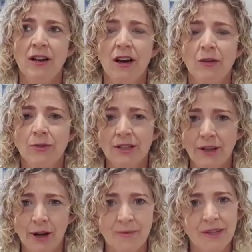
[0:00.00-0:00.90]
I really
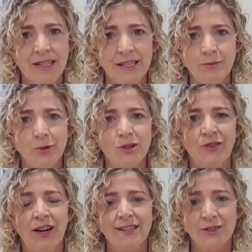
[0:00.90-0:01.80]
hope that these
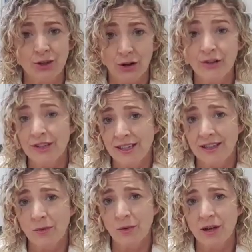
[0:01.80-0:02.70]
bushfires don't get
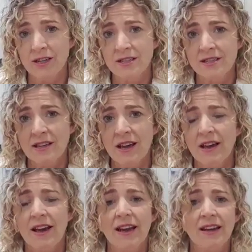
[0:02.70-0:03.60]
any worse.
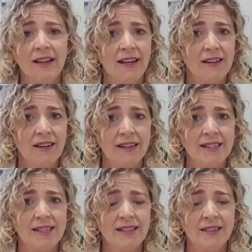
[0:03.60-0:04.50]
And again, like I
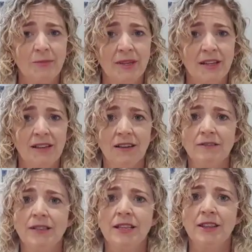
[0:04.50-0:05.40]
said at the beginning, I
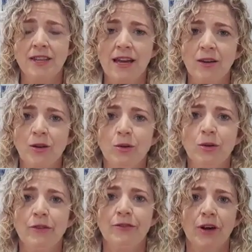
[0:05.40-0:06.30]
really thank
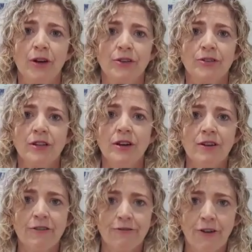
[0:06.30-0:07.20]
all of those
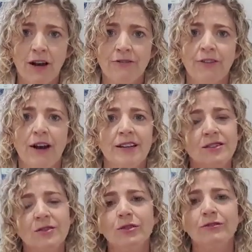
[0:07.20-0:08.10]
firefighters
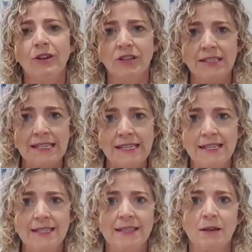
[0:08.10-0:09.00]
and all the
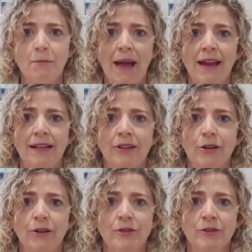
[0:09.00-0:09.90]
volunteers that are manning
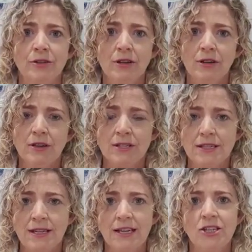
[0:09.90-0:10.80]
those
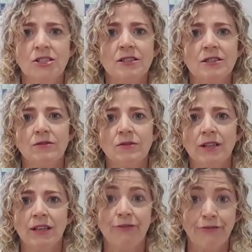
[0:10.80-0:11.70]
stations and
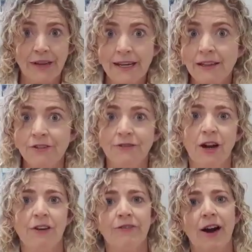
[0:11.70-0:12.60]
really feeding the
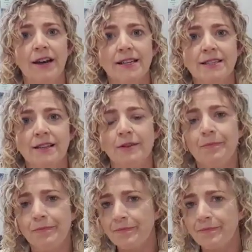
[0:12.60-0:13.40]
firefighters and